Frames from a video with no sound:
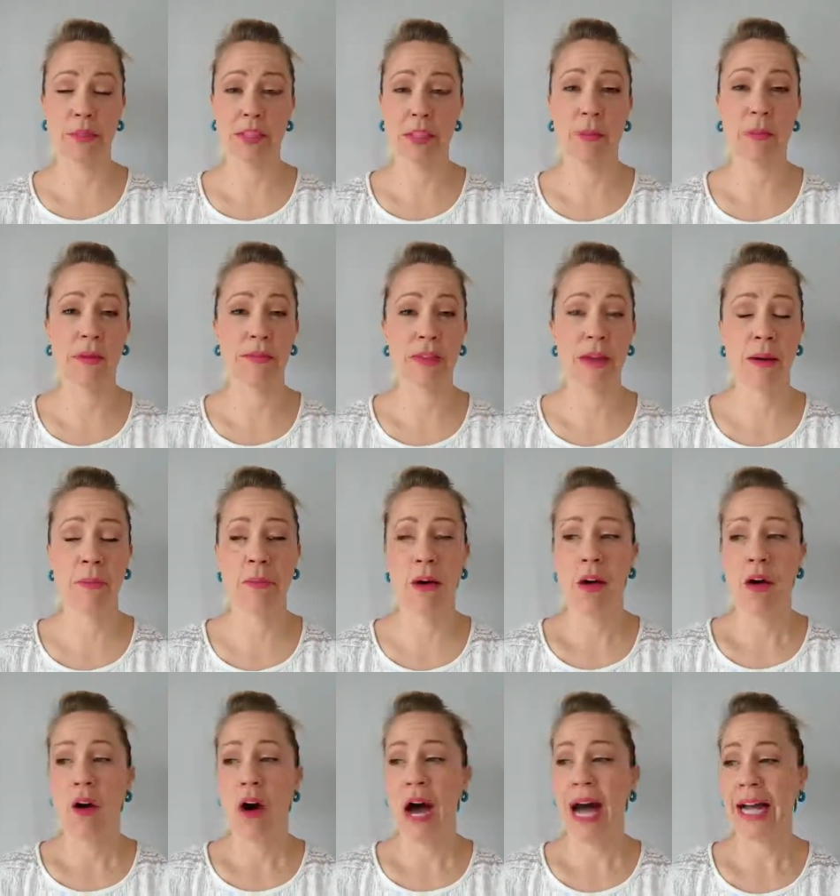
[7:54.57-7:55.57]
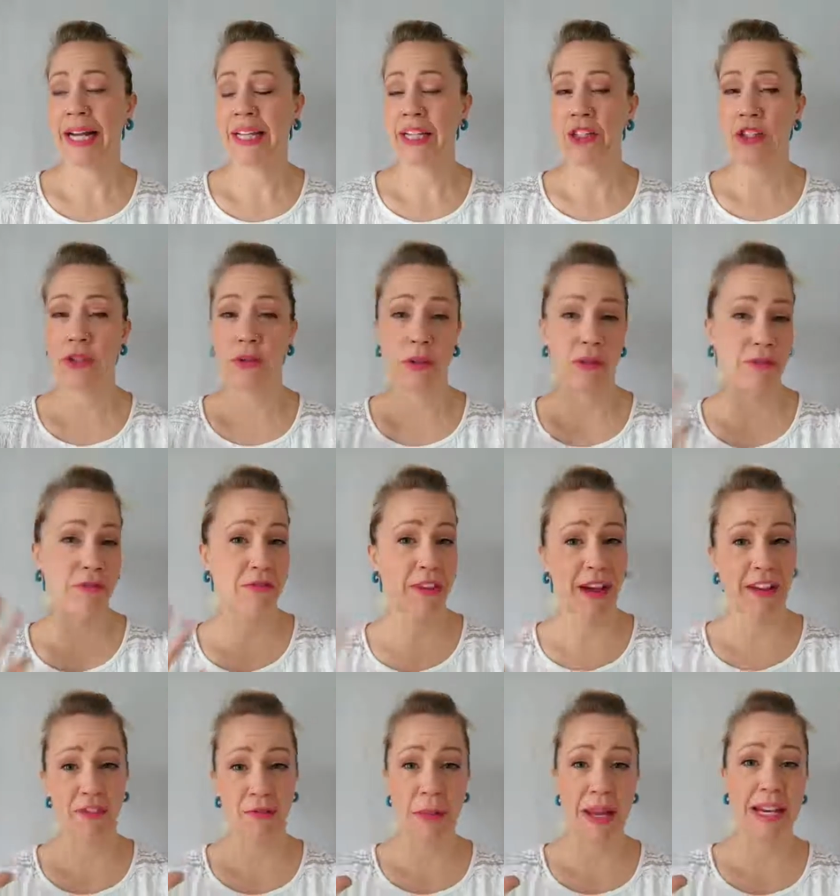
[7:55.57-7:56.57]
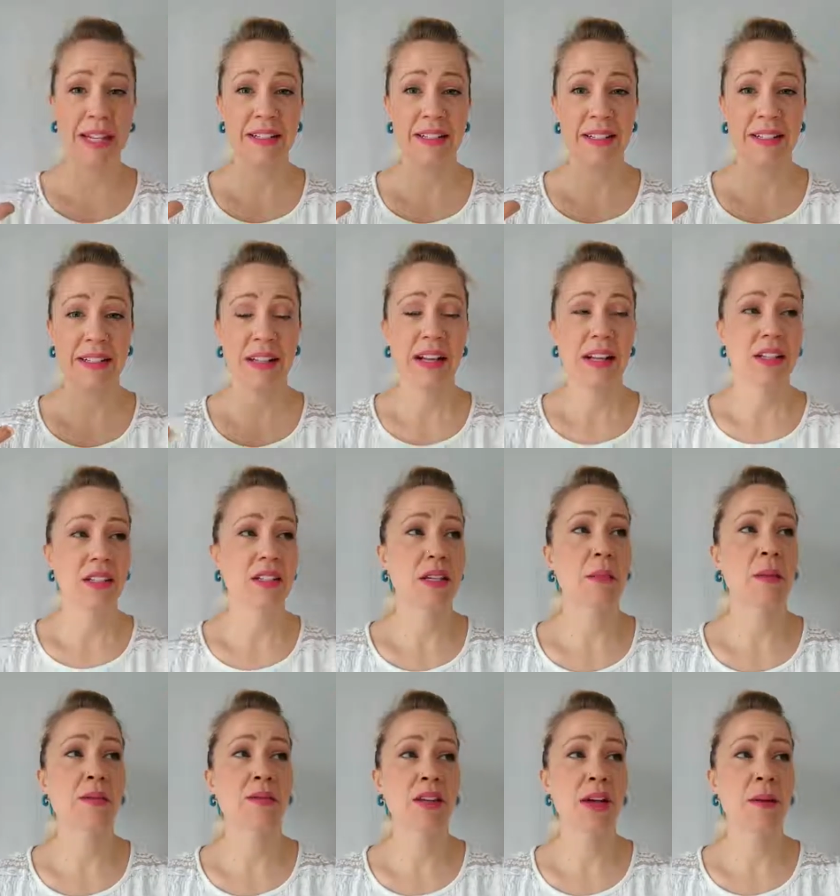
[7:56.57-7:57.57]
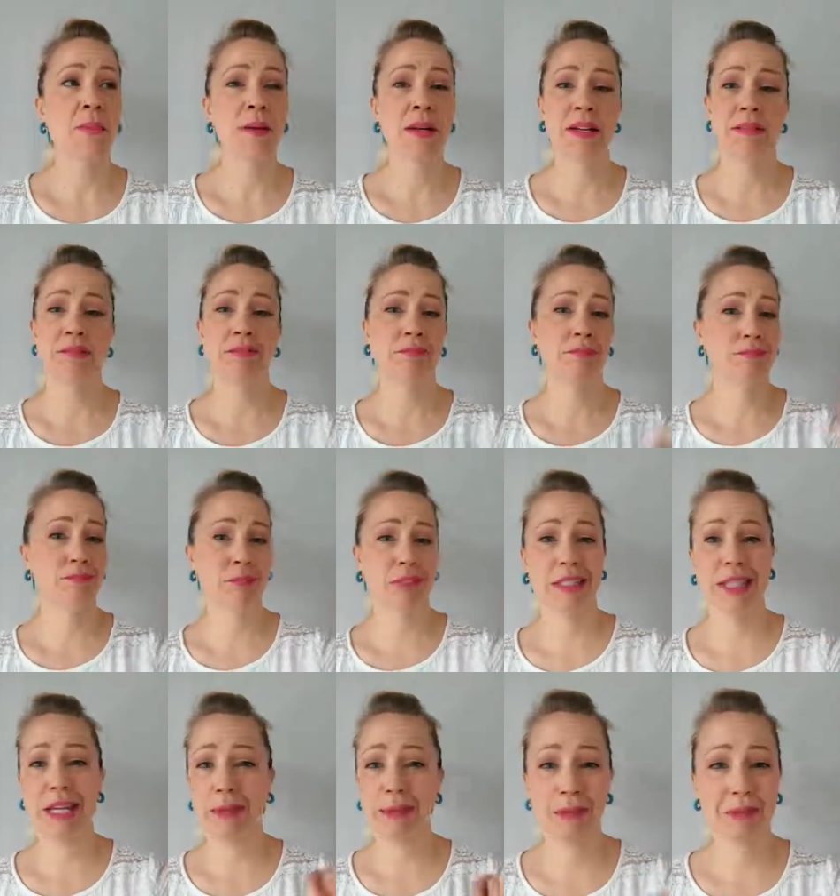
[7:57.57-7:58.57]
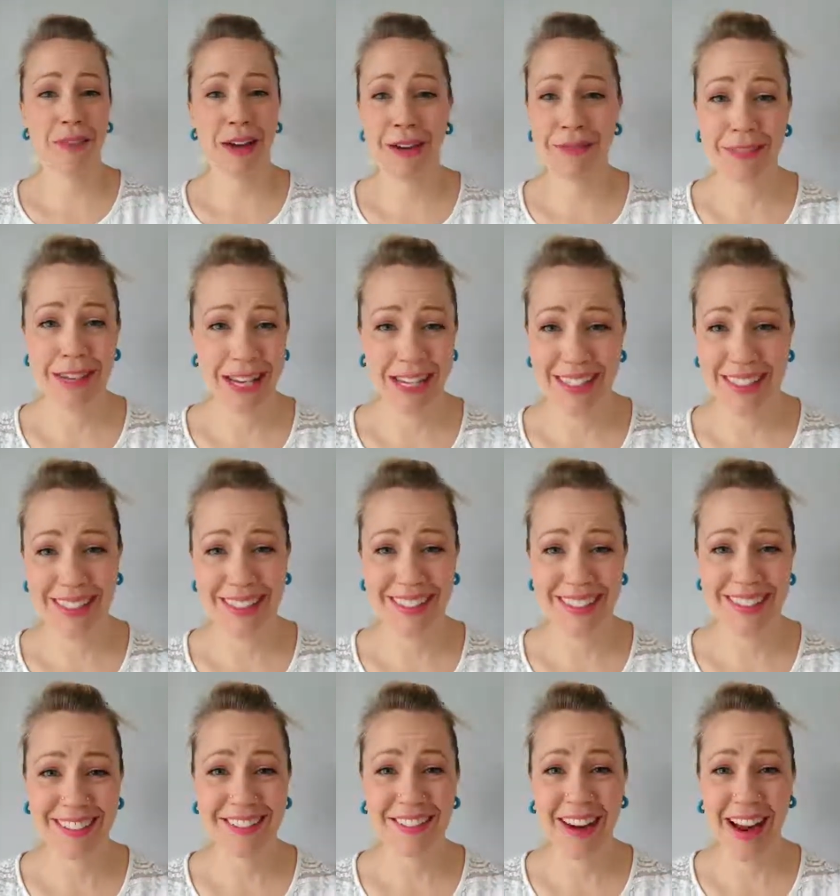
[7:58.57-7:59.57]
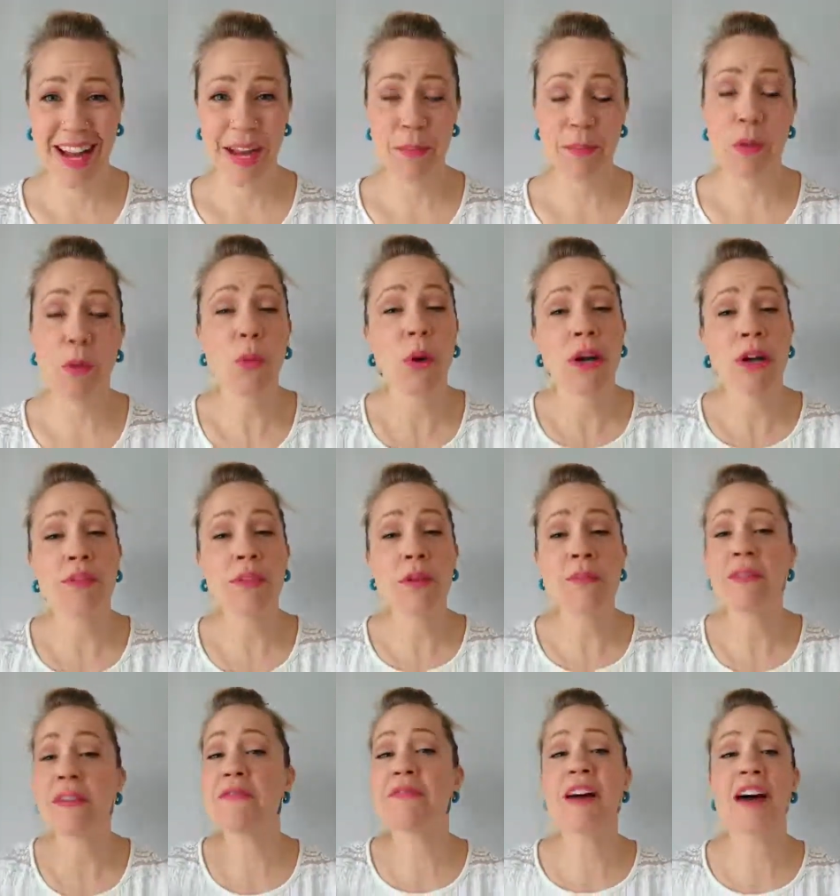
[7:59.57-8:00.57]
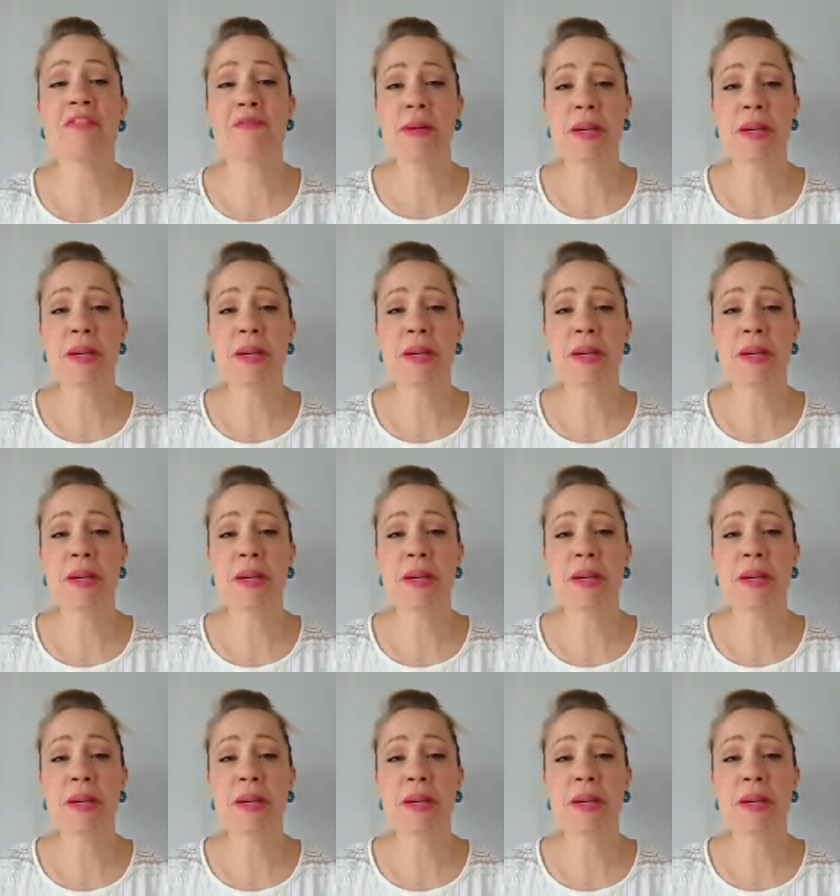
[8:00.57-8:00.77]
Some of them I can do in five minutes, some of them take me five days, right? But one of them, the five